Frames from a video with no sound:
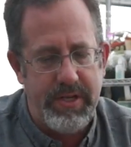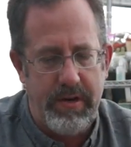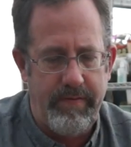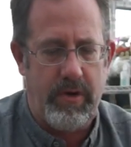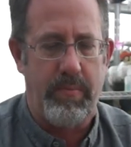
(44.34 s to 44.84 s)

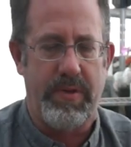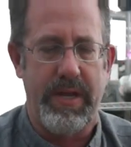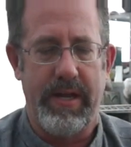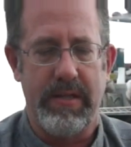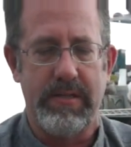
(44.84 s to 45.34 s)
of our
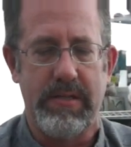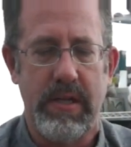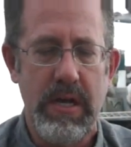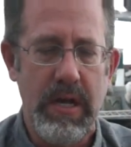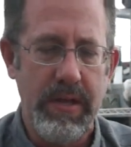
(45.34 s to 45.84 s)
plants.
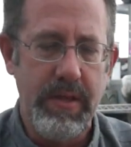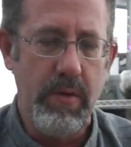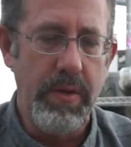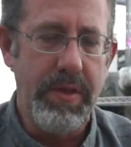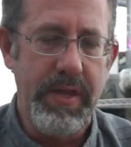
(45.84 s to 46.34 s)
The
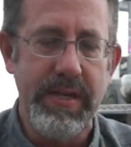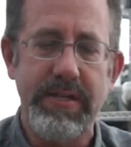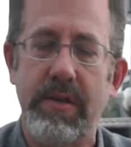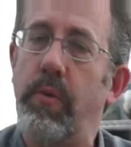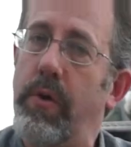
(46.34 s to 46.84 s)
only
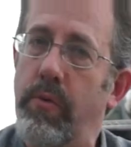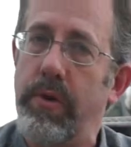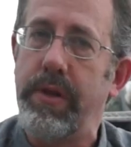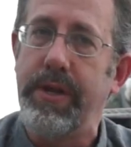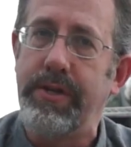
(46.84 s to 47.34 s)
things that we
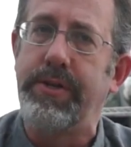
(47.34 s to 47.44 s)
really